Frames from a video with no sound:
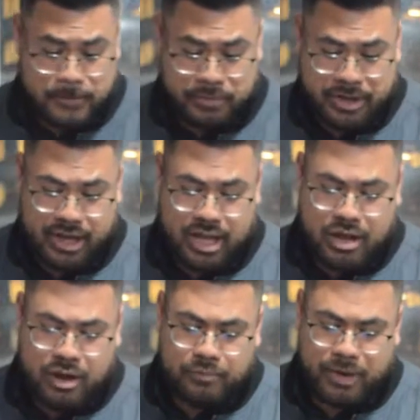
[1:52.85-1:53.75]
But
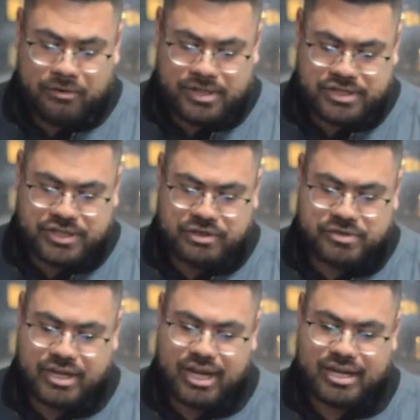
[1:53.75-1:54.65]
my question to you
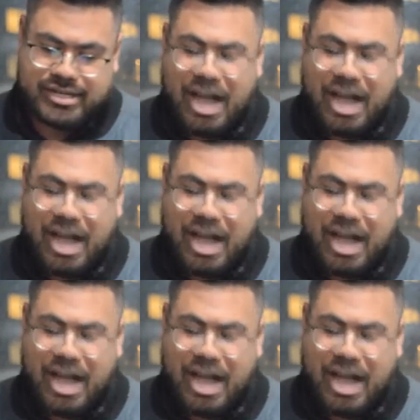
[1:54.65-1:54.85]
tonight is,